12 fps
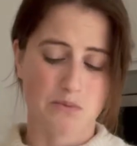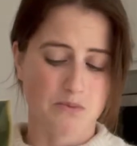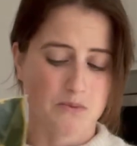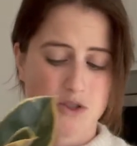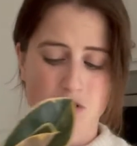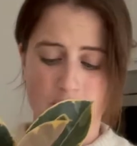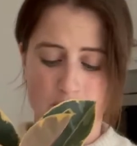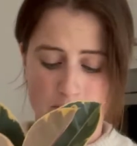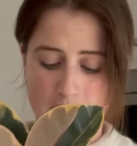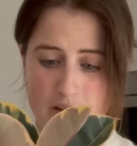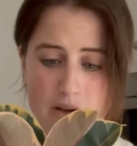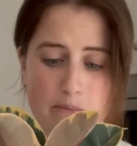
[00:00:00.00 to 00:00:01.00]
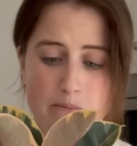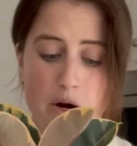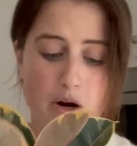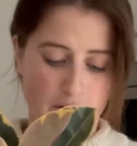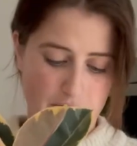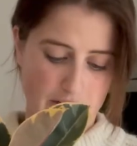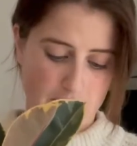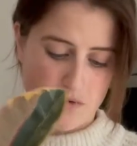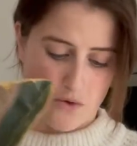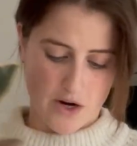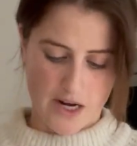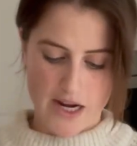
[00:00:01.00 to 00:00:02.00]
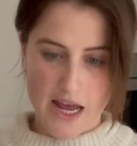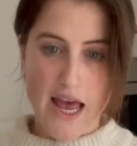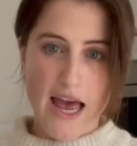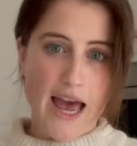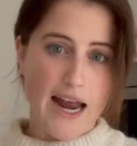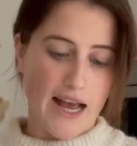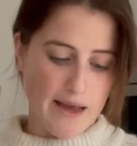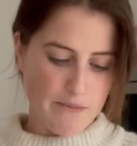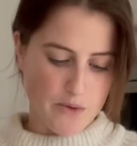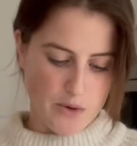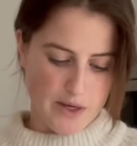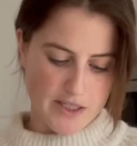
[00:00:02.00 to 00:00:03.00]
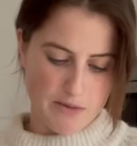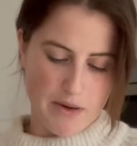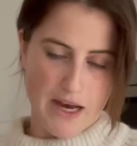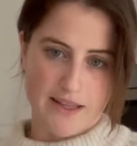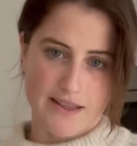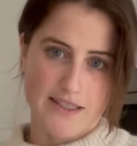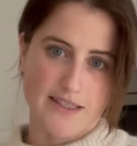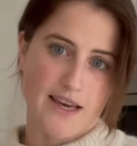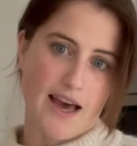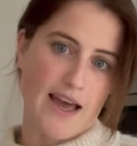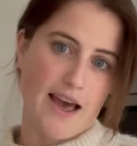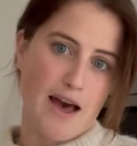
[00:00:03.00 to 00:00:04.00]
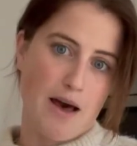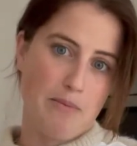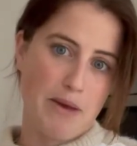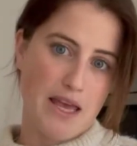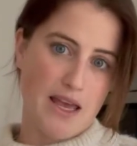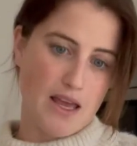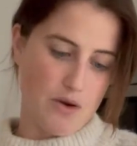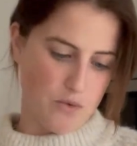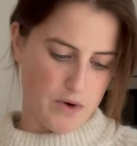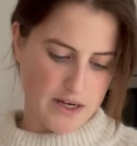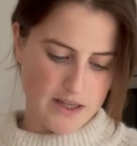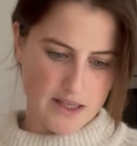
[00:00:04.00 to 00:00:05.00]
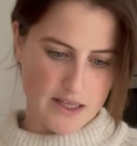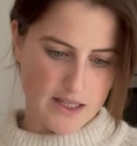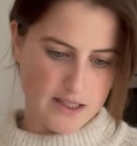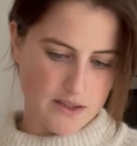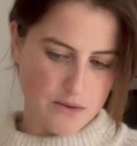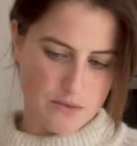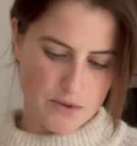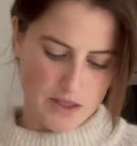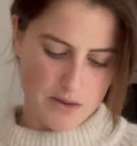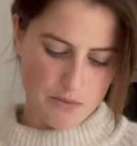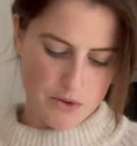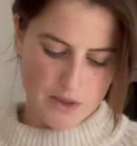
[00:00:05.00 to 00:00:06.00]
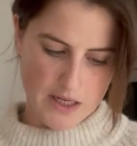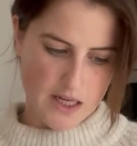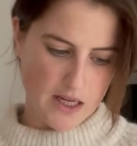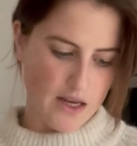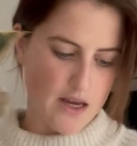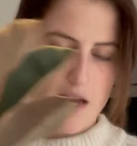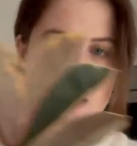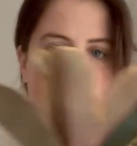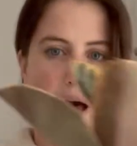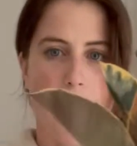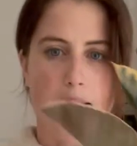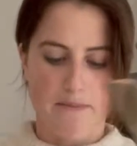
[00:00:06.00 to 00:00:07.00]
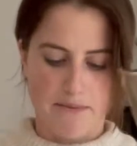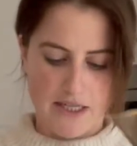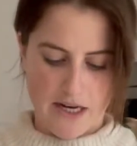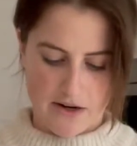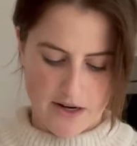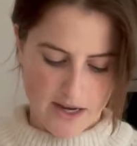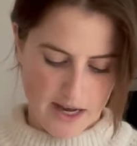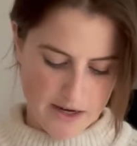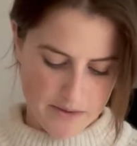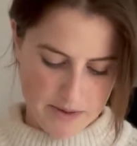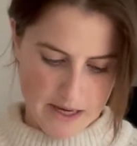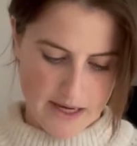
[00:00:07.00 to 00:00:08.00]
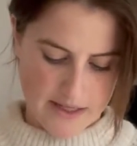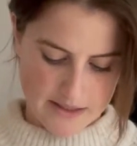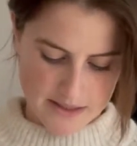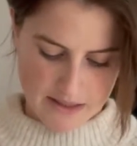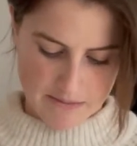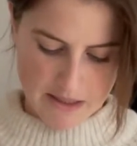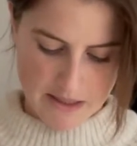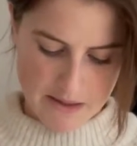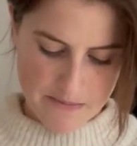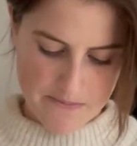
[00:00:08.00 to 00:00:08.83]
should be perfect for it. And I'm going to pot this guy up in one of these really pretty um, terracotta pots. Let me